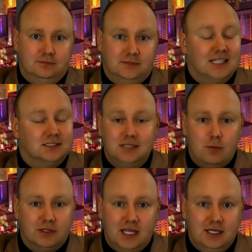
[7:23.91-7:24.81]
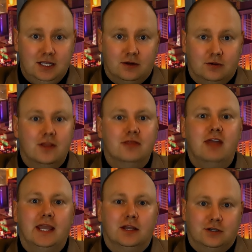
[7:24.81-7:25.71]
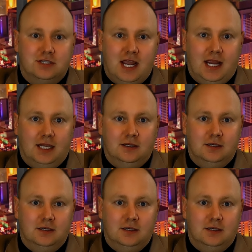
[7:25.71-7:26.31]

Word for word: That's not what they do, they entertain.